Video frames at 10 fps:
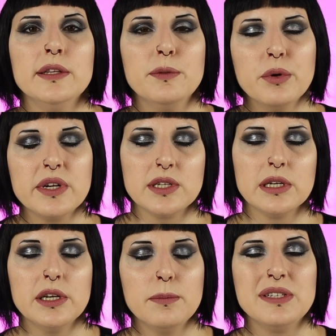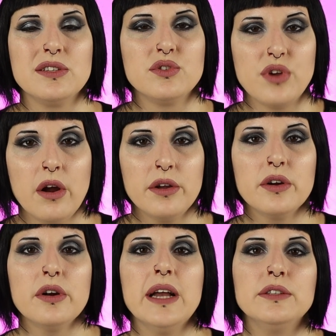The book is a little bit
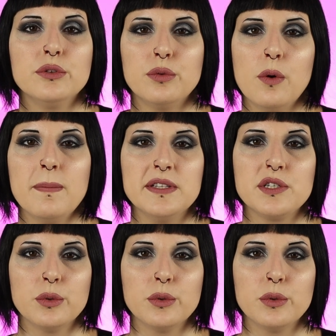darker and the romance